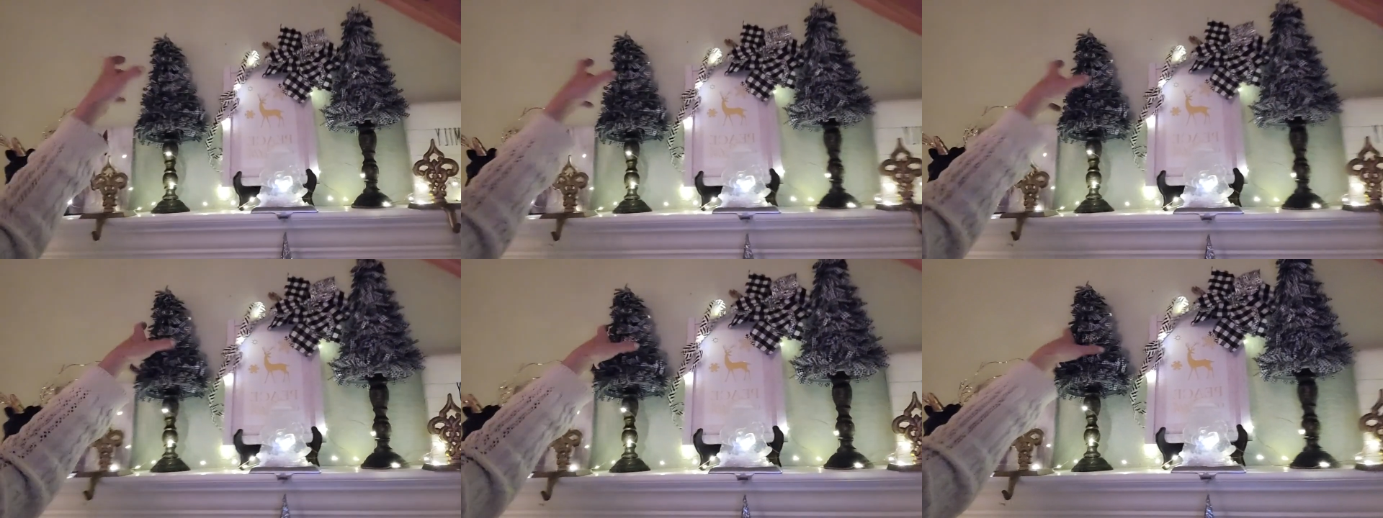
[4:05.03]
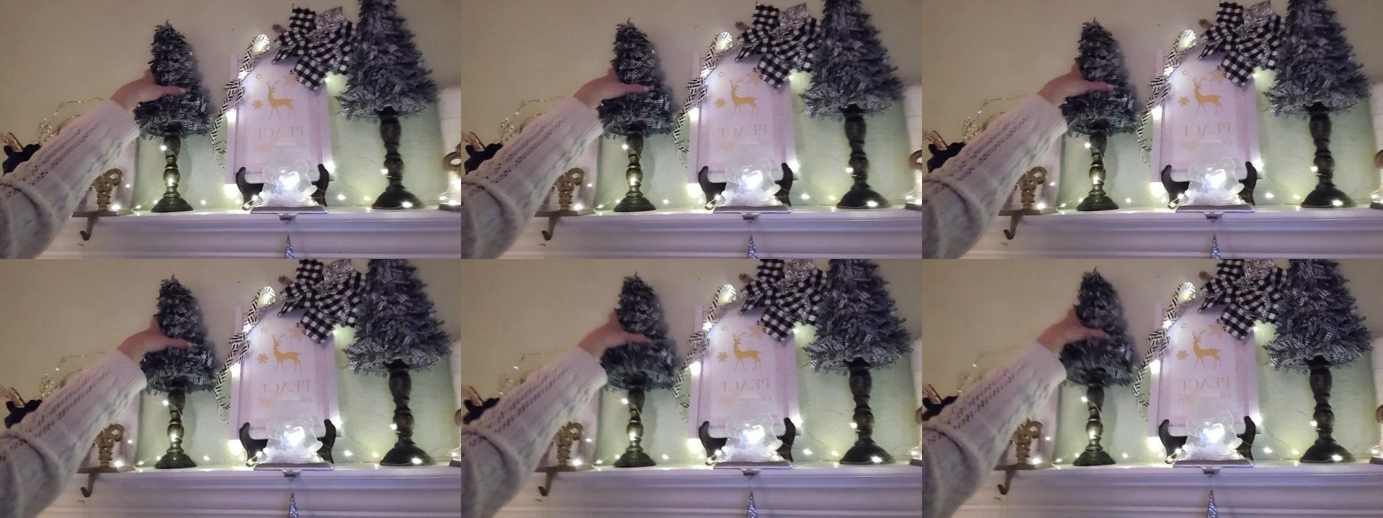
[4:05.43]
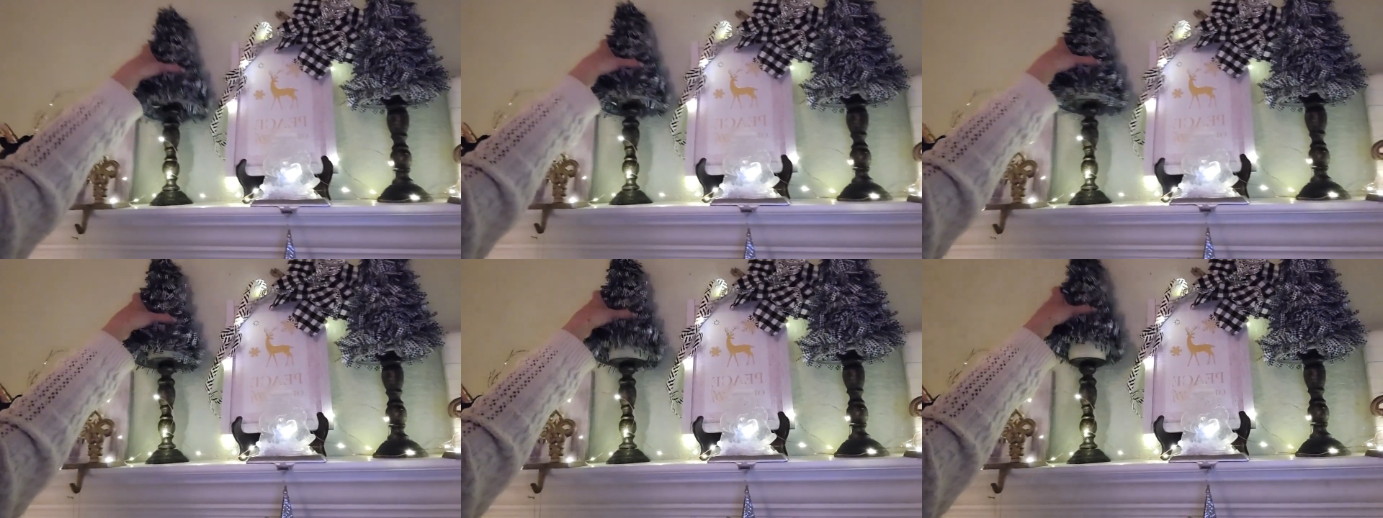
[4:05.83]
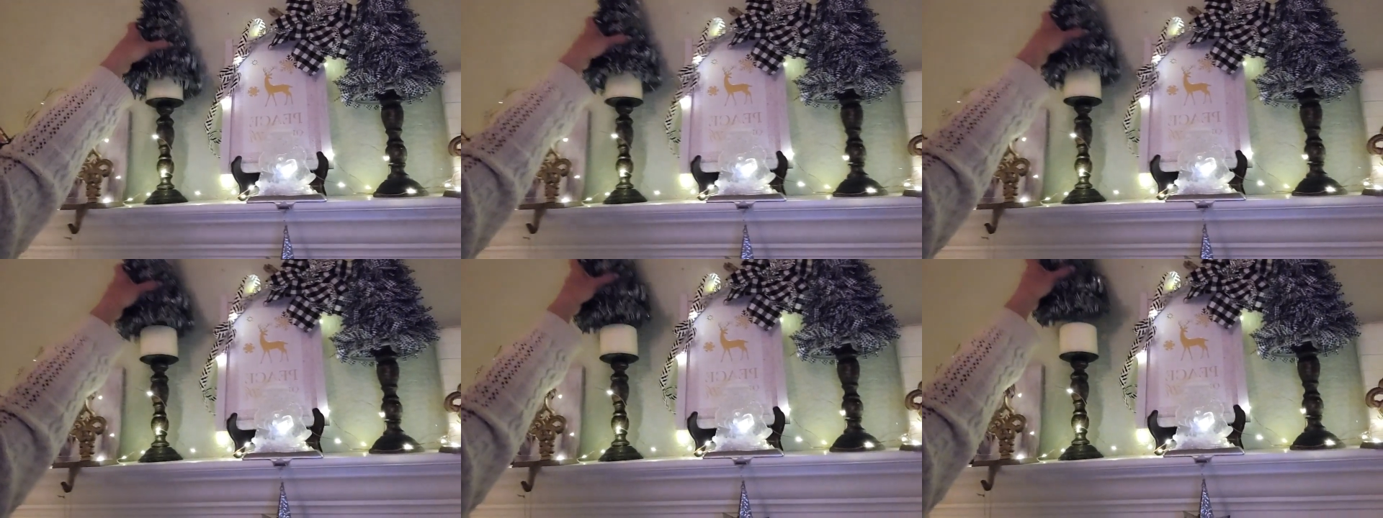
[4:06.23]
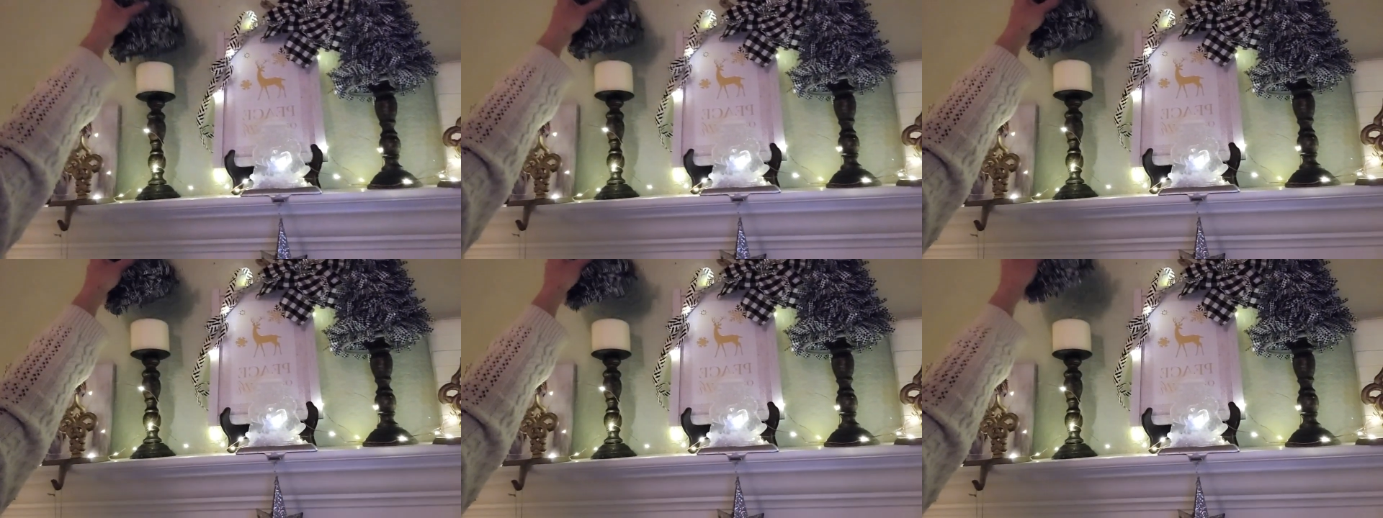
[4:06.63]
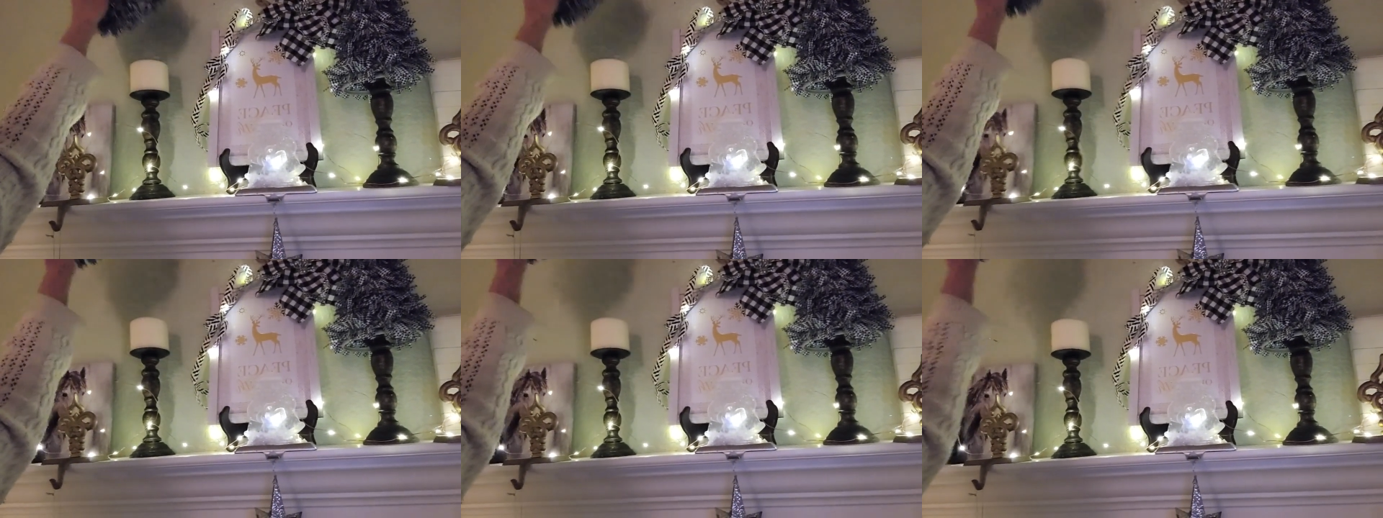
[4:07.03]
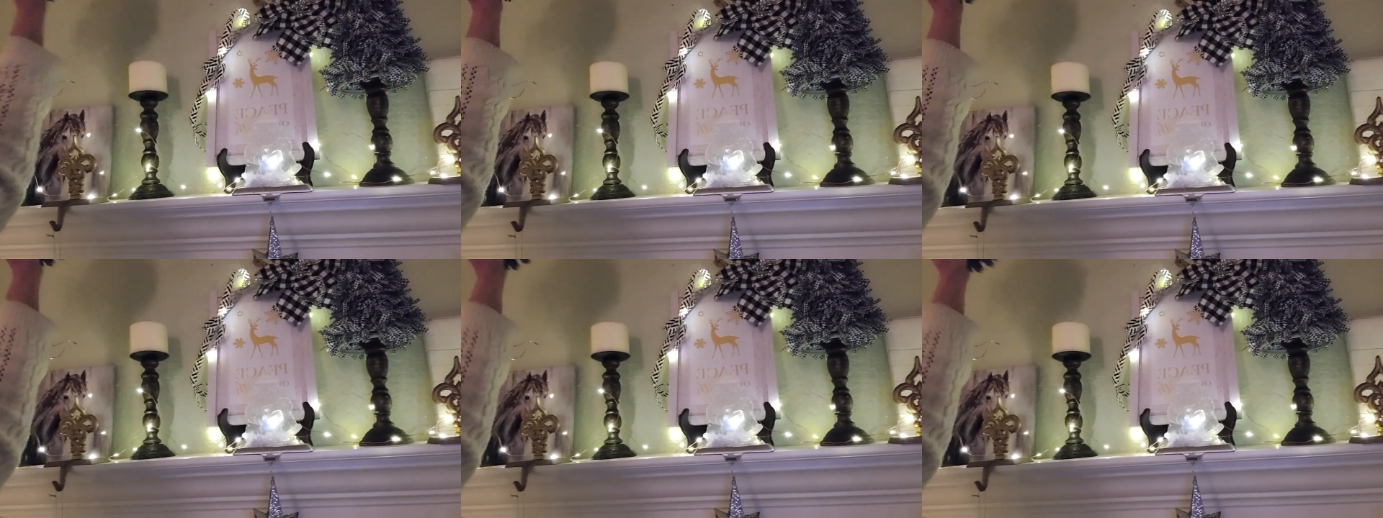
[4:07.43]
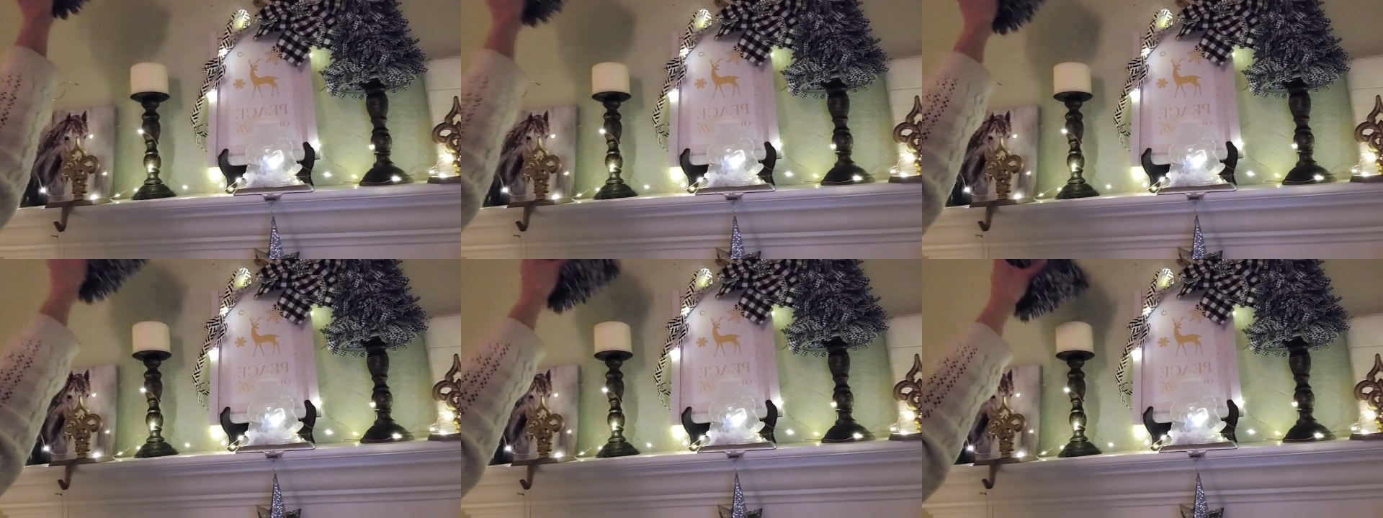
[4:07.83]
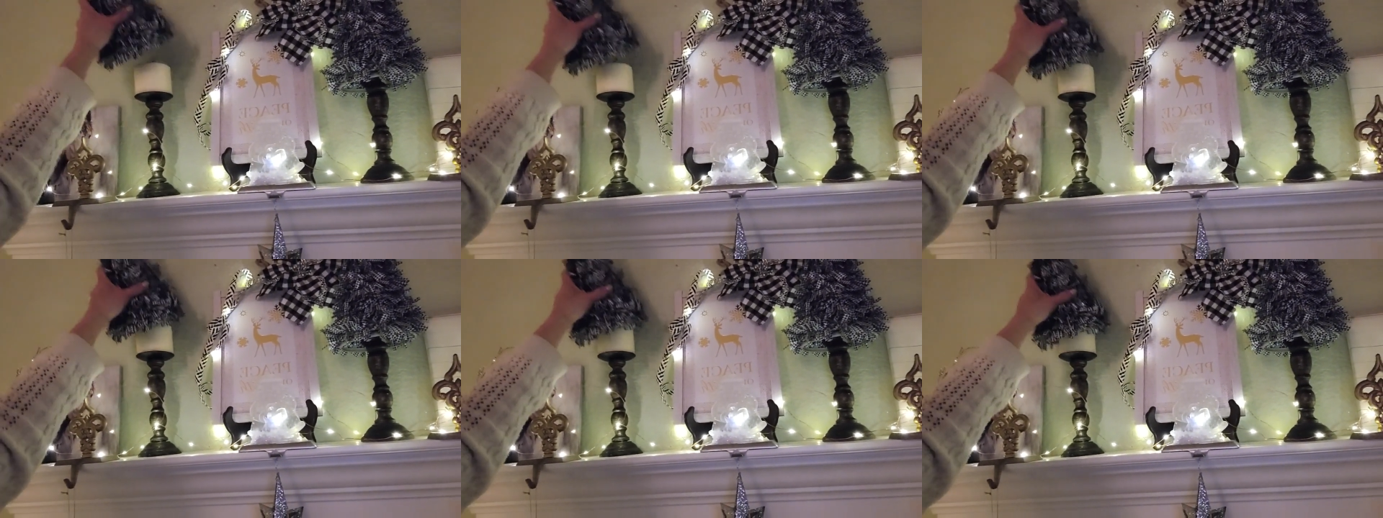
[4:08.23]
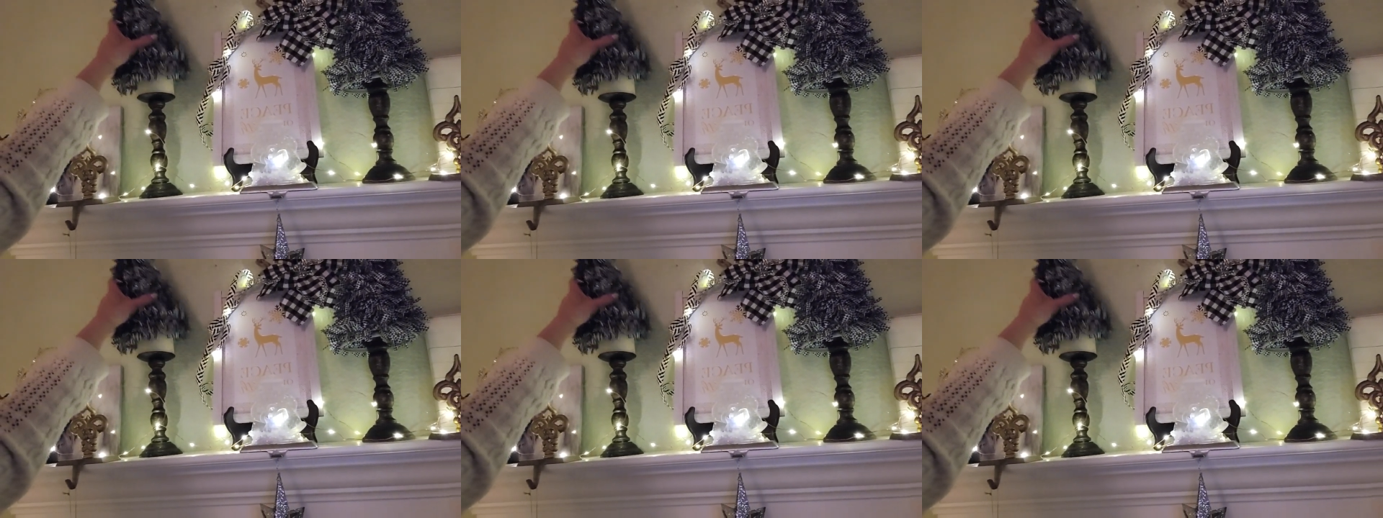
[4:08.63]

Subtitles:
Nobody's mouth can be seen.